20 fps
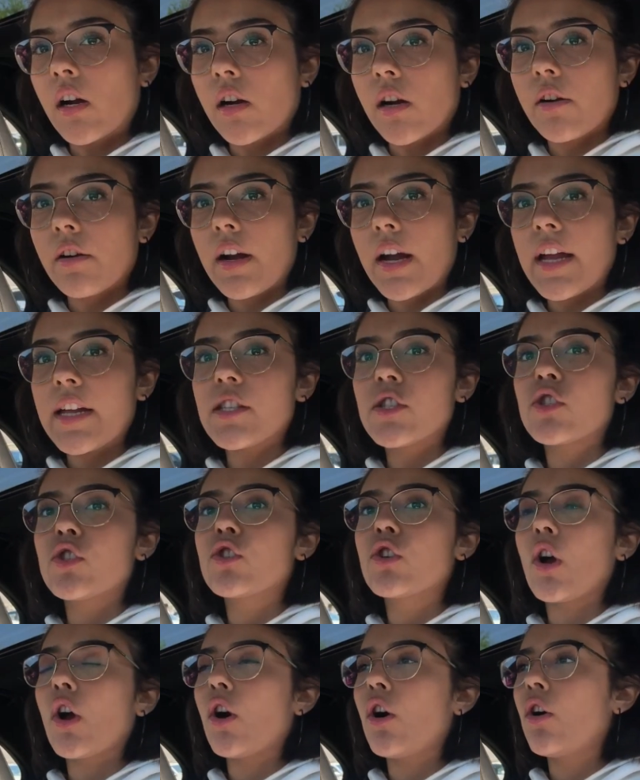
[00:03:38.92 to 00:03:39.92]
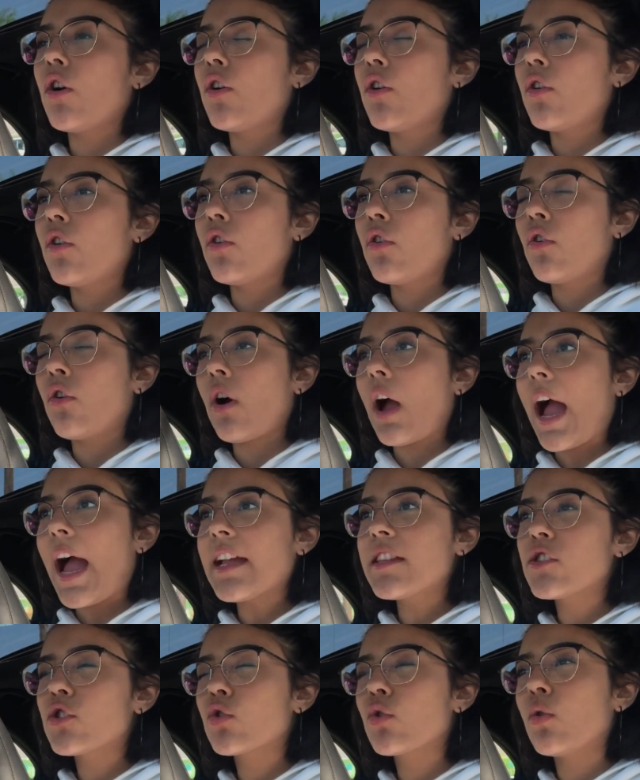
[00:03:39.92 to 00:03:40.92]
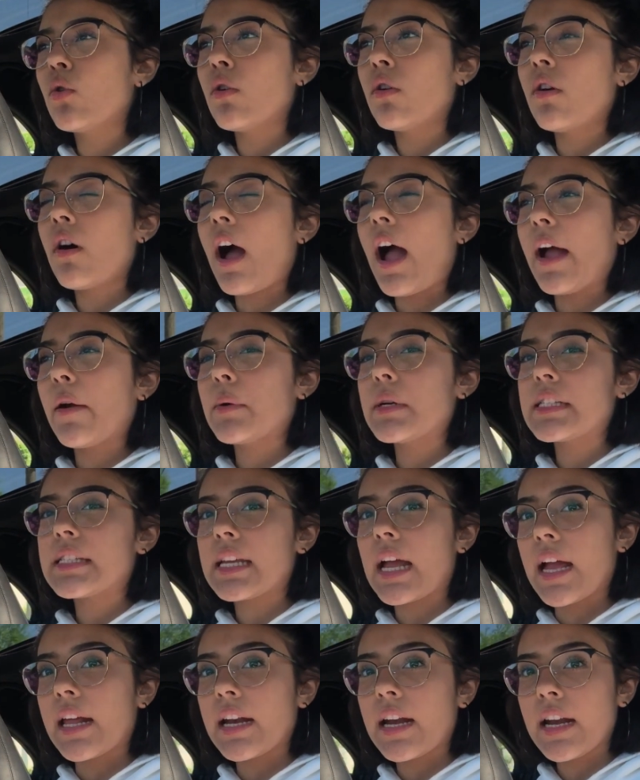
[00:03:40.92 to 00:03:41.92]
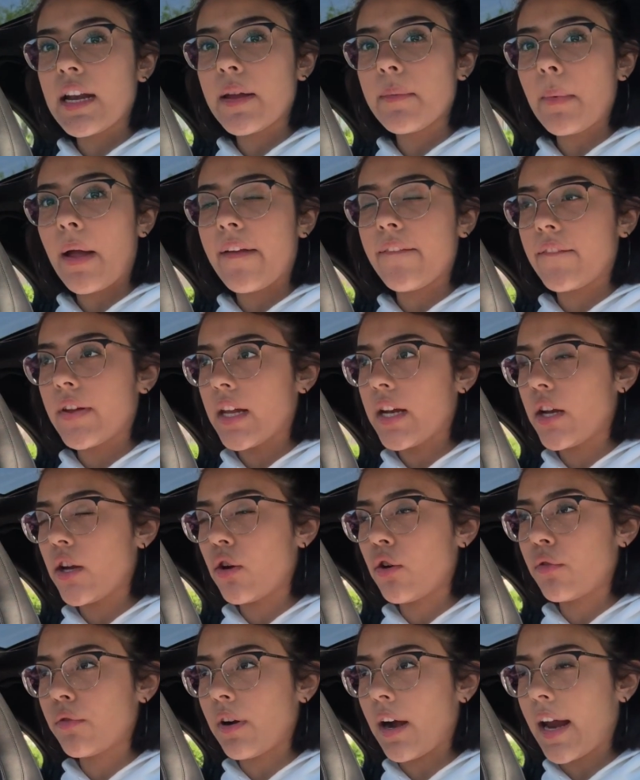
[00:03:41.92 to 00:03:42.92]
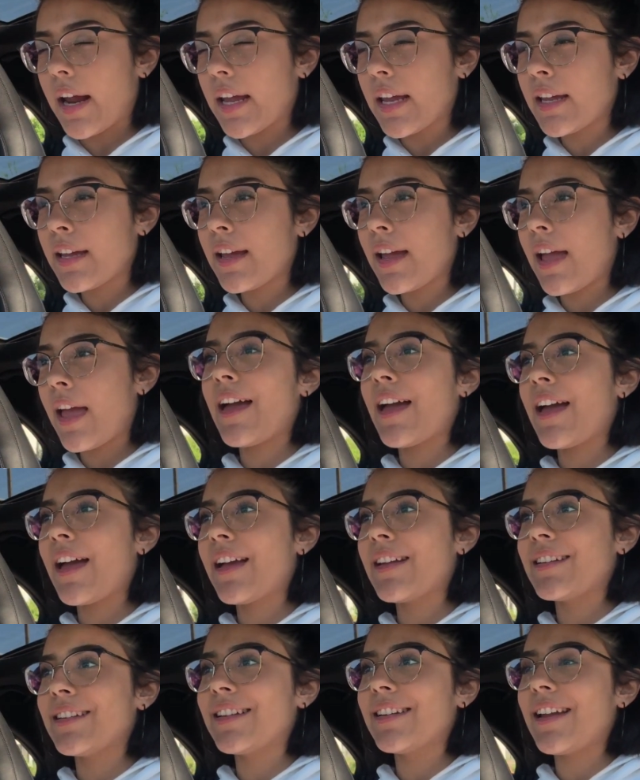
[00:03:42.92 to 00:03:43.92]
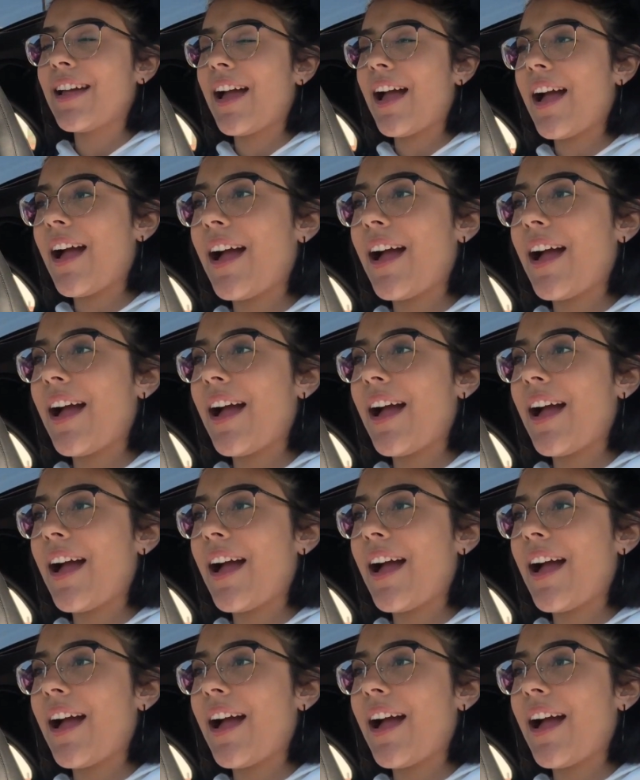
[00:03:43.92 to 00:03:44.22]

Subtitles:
All right, so at school, I was editing my video, right? And